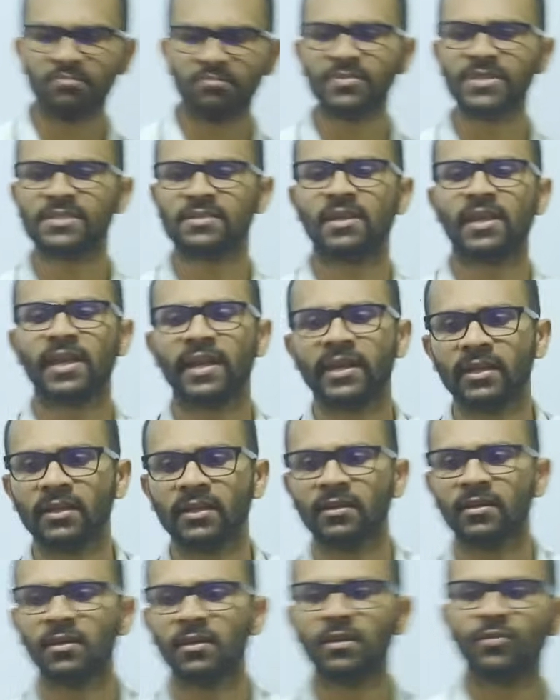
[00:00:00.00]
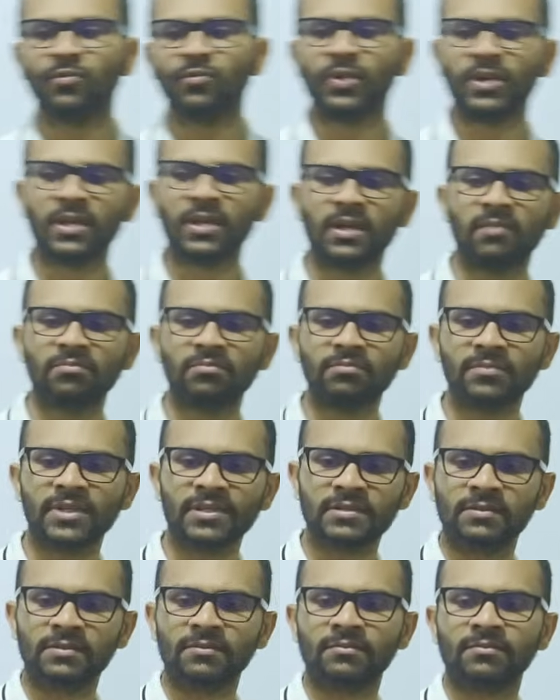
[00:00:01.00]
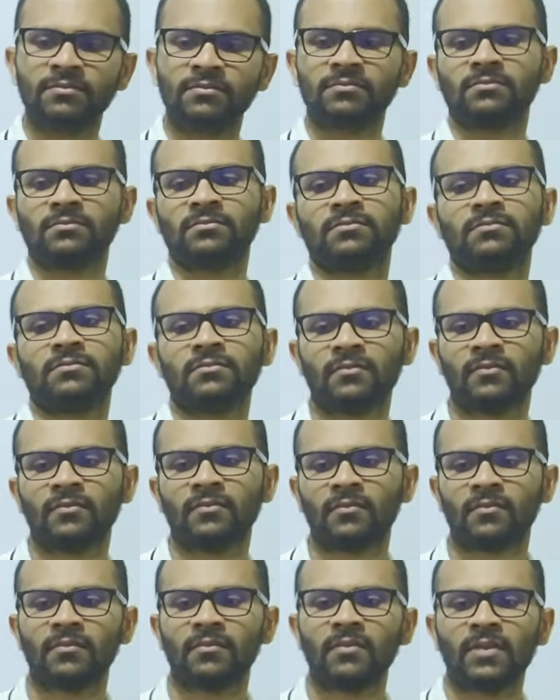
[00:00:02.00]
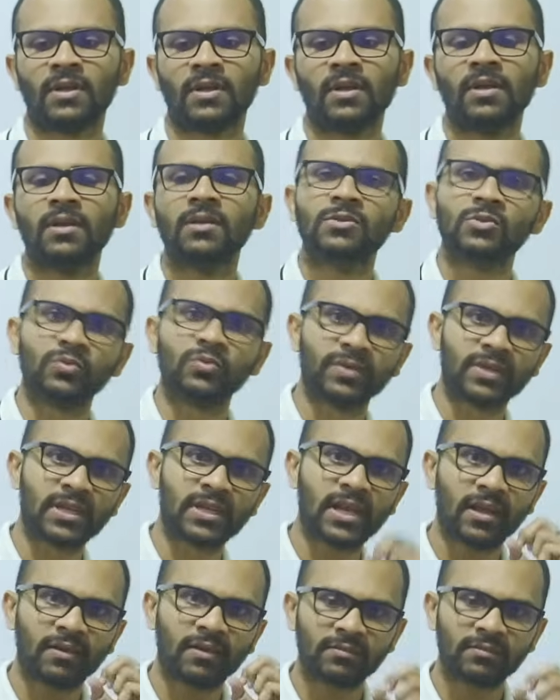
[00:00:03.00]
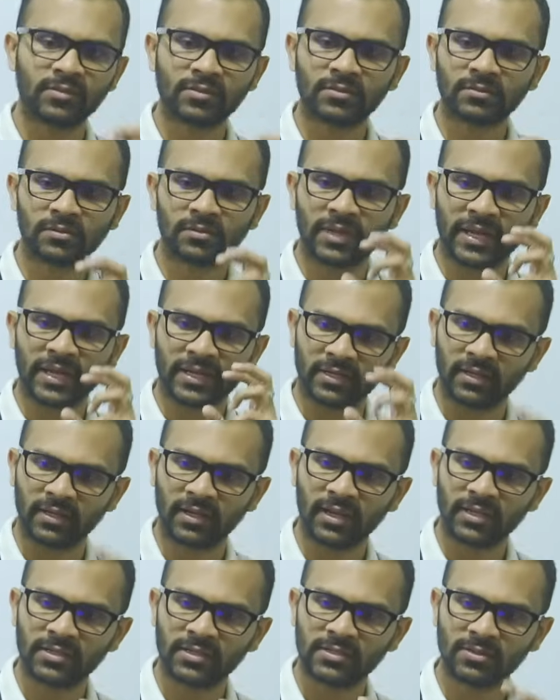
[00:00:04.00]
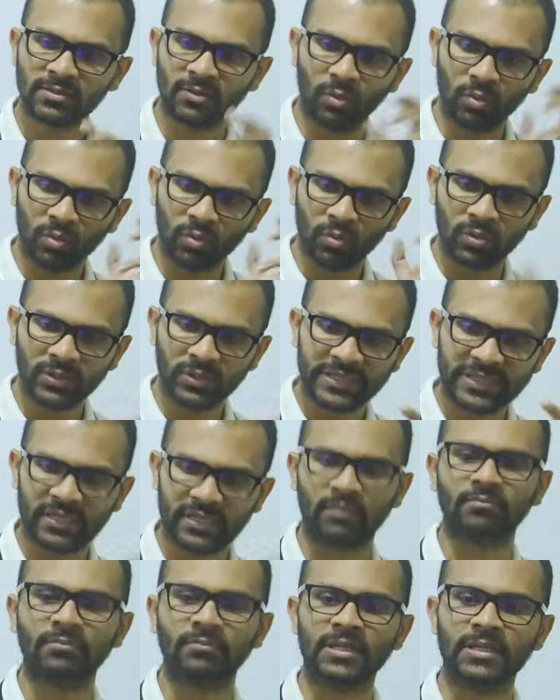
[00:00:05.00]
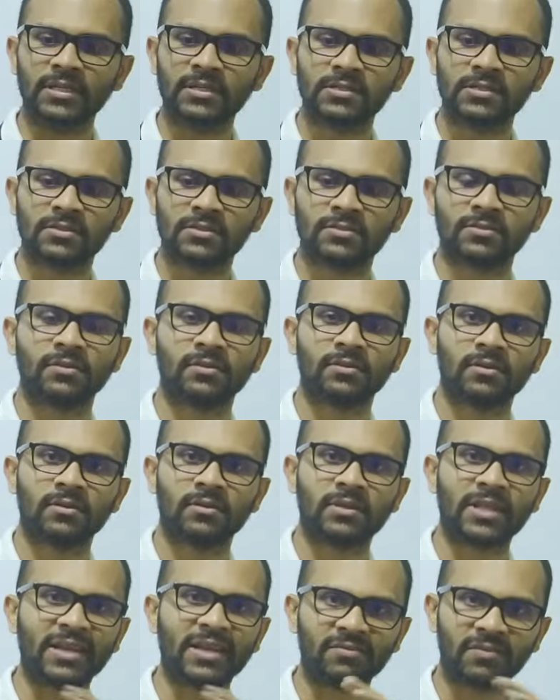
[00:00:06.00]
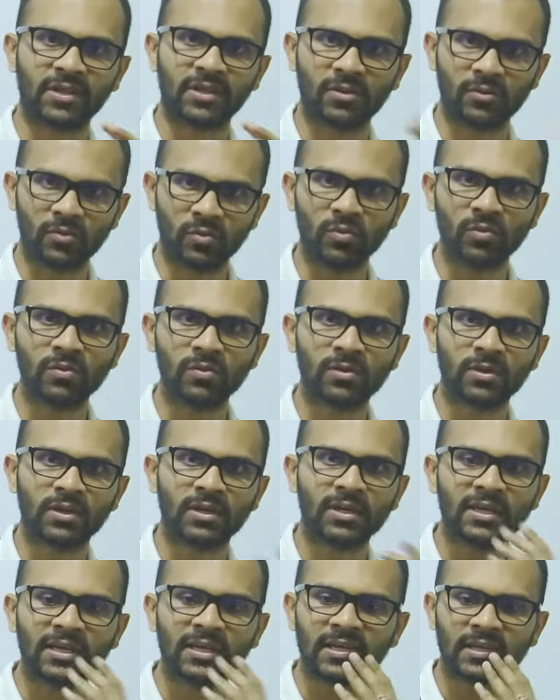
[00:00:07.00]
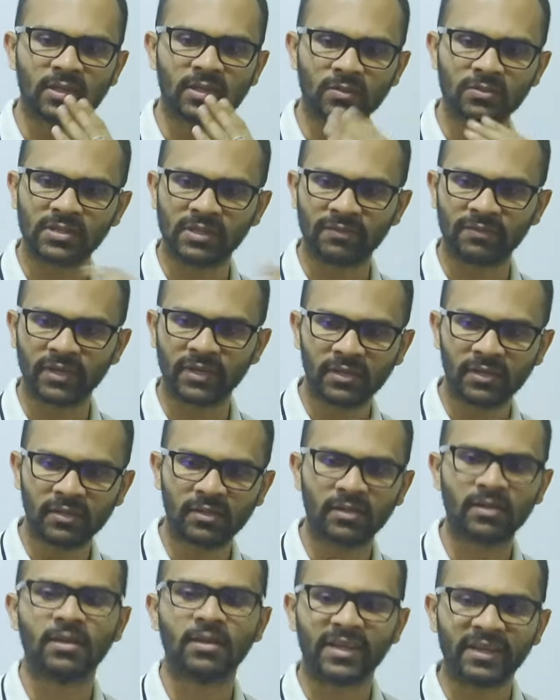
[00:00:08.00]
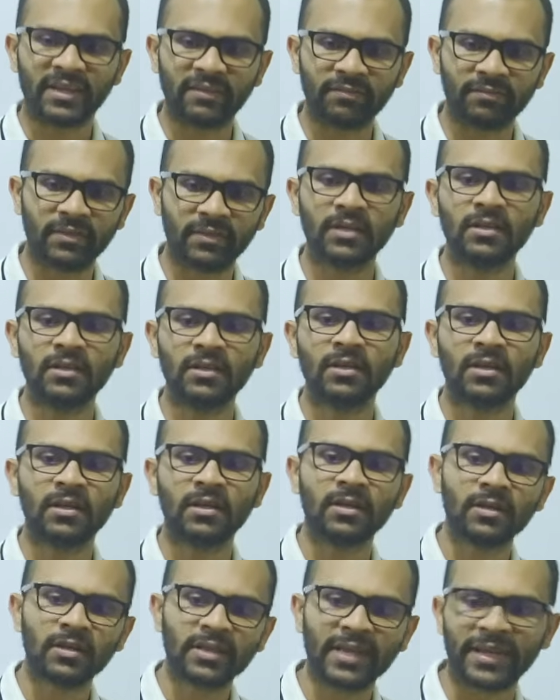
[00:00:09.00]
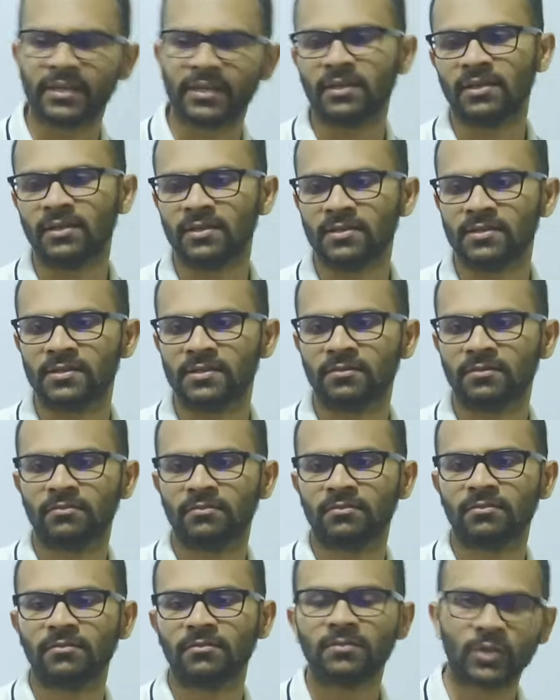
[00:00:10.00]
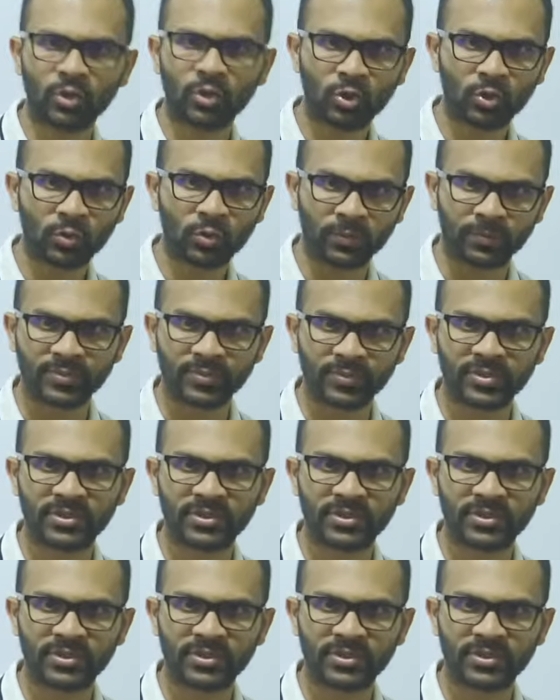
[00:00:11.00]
can. What are numbers? So we have to categorize all the numbers that we know into several different categories, groups.